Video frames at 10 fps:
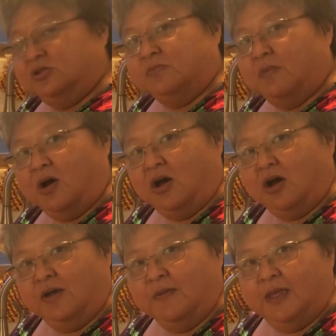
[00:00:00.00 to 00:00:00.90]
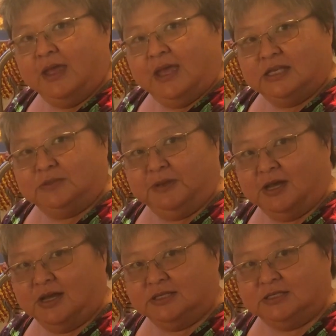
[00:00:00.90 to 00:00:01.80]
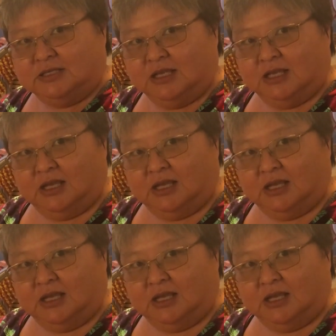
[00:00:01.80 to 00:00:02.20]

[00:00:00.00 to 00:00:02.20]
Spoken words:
small is because